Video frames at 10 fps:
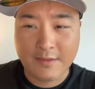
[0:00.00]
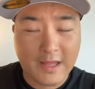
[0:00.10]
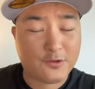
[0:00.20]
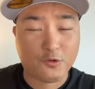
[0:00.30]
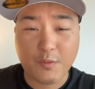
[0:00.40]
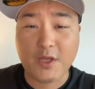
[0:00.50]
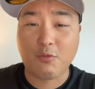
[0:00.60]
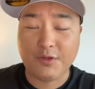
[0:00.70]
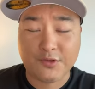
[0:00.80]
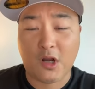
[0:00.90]
Next
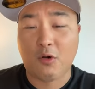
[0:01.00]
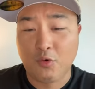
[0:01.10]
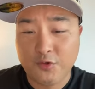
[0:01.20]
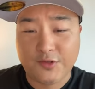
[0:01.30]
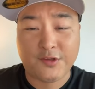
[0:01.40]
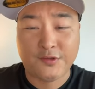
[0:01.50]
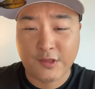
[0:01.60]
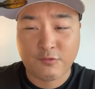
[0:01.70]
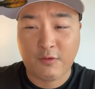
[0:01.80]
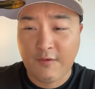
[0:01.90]
week, we start Route
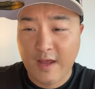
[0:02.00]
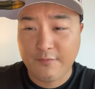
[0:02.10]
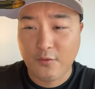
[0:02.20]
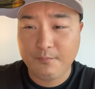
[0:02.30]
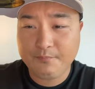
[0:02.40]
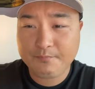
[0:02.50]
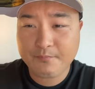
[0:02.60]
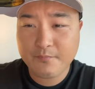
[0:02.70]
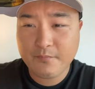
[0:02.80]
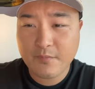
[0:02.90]
66 Revival.
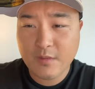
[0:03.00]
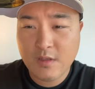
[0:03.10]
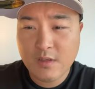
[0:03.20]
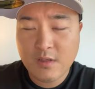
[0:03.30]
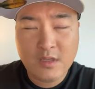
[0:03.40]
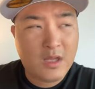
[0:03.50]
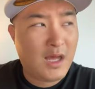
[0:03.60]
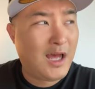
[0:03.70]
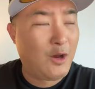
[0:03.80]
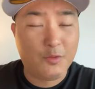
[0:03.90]

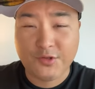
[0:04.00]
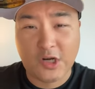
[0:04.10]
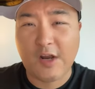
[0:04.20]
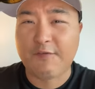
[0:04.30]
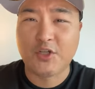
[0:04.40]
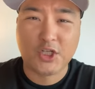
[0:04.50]
Uh, we start off in